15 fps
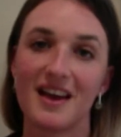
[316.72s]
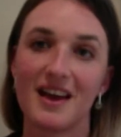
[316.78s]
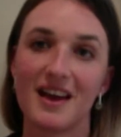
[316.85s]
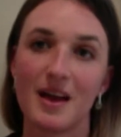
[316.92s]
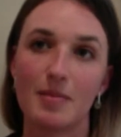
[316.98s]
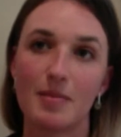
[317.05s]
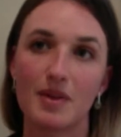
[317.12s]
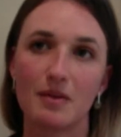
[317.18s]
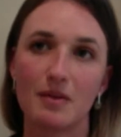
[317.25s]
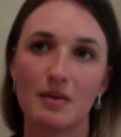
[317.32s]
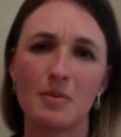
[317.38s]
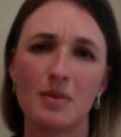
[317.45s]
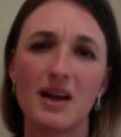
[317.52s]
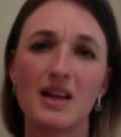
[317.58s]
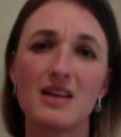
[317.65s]
But there were
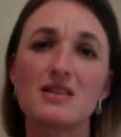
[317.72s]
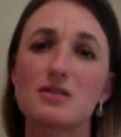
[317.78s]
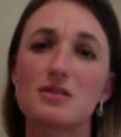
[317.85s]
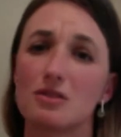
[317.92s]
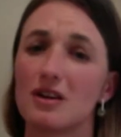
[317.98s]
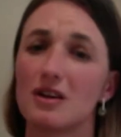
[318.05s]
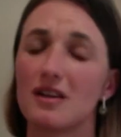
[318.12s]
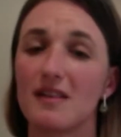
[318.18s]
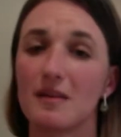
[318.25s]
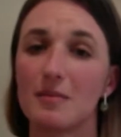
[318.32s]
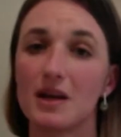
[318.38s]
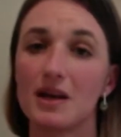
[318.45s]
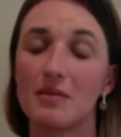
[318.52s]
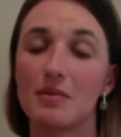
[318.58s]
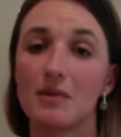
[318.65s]
many stories. I mean,
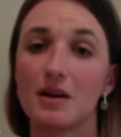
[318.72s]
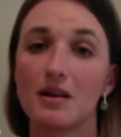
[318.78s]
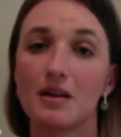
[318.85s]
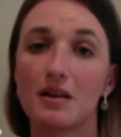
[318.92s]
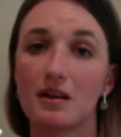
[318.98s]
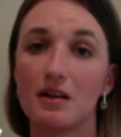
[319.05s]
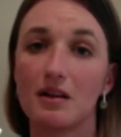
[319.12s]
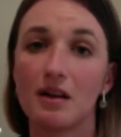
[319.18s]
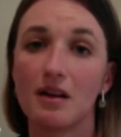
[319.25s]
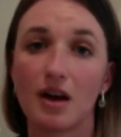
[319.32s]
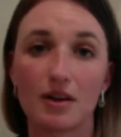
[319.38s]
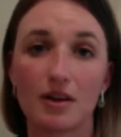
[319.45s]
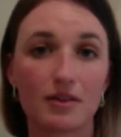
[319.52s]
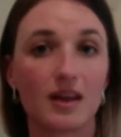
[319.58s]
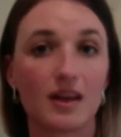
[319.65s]
a lot
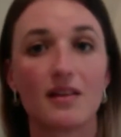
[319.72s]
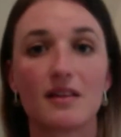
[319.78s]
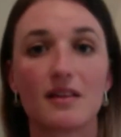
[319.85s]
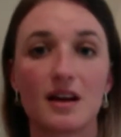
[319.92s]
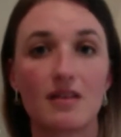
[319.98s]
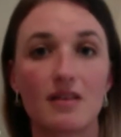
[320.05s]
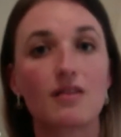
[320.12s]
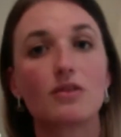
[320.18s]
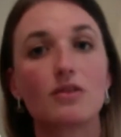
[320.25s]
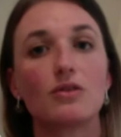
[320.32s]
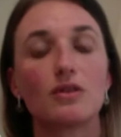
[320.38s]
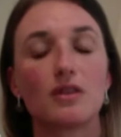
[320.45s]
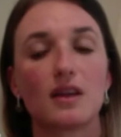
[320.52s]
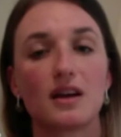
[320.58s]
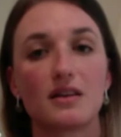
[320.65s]
of kids at our
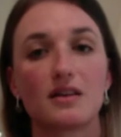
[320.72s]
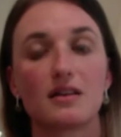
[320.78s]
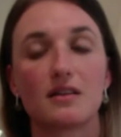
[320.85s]
school that